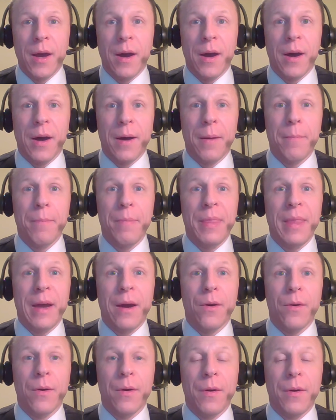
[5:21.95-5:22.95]

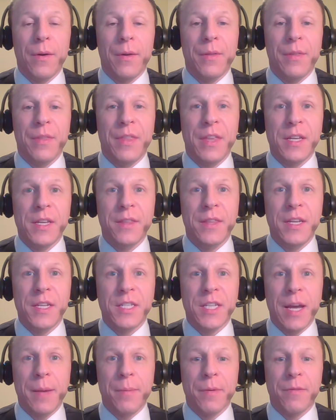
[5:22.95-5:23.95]
Now,
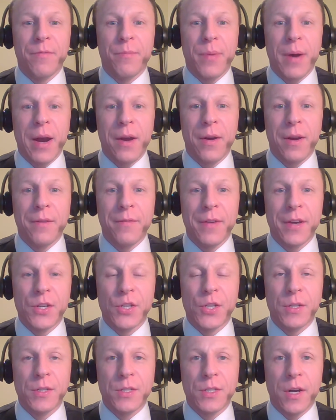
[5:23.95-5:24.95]
these type of prior
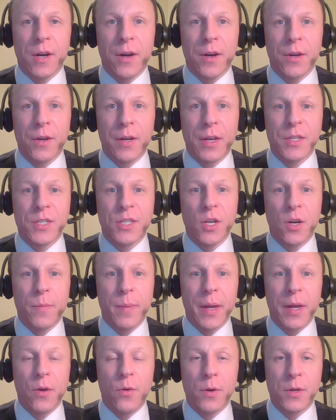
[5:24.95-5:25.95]
convictions are considered
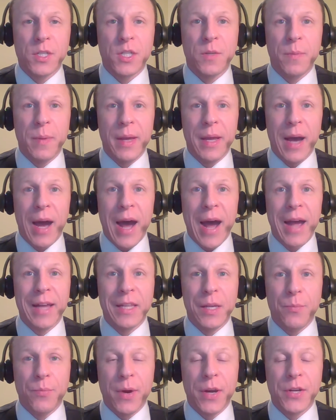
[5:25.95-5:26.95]
by courts to be
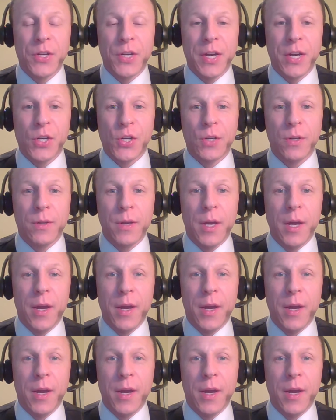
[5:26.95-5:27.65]
highly prejudicial.